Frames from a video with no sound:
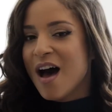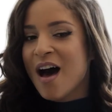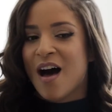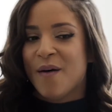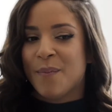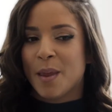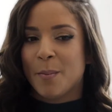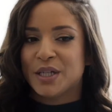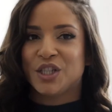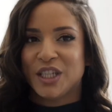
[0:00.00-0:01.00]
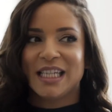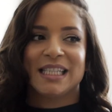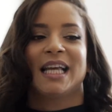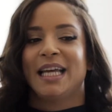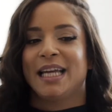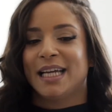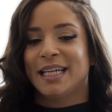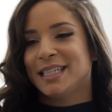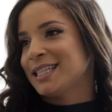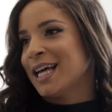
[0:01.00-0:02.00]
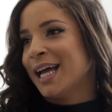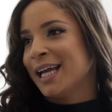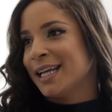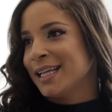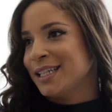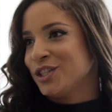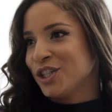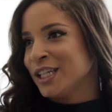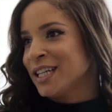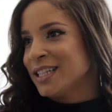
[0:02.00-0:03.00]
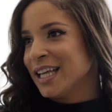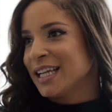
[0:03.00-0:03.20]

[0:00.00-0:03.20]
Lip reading: But she is like a design genius.